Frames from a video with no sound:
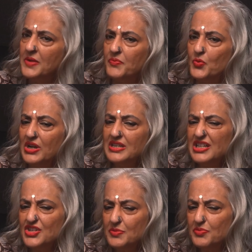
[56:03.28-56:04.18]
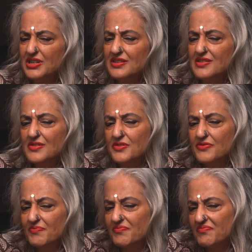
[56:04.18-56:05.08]
One day she brings a sort of
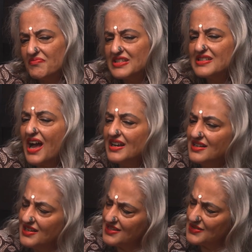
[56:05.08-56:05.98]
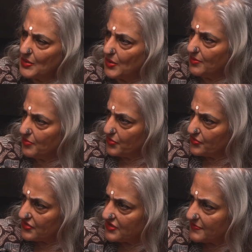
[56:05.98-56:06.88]
sadness
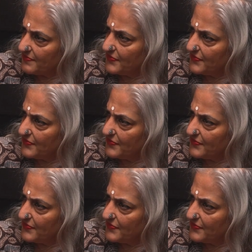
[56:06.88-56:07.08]
almost